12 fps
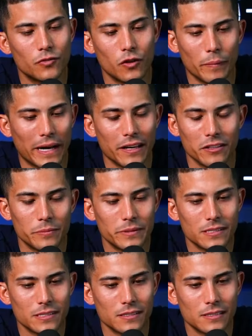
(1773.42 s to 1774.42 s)
for my other
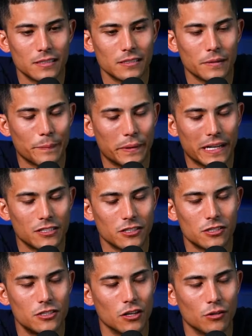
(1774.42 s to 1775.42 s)
businesses, but I
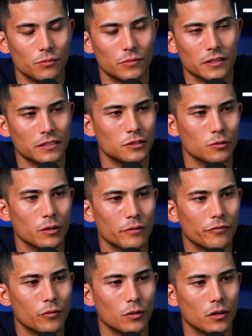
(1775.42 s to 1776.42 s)
just don't really do
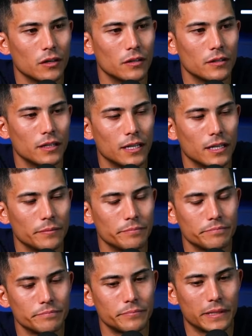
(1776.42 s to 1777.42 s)
them for
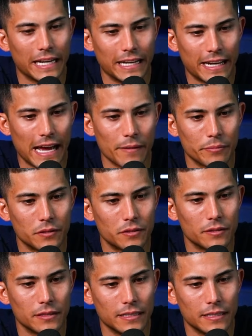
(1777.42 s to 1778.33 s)
um, Pineda Capital.